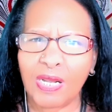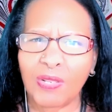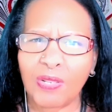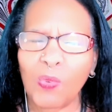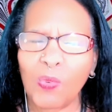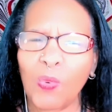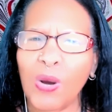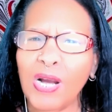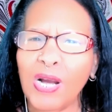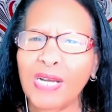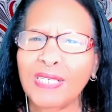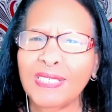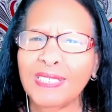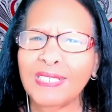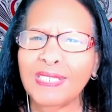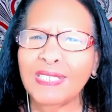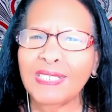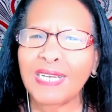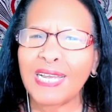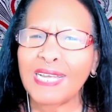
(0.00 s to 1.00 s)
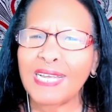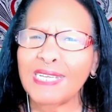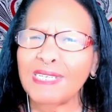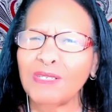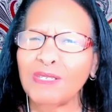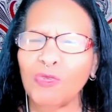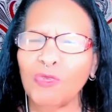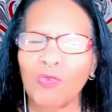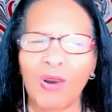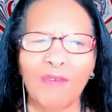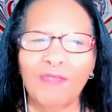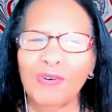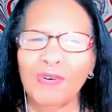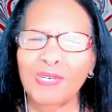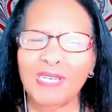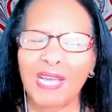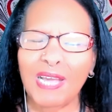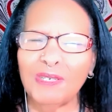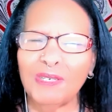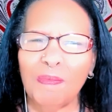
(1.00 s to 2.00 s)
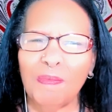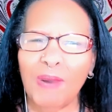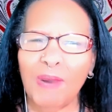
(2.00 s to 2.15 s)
The one, as Reverend Dr.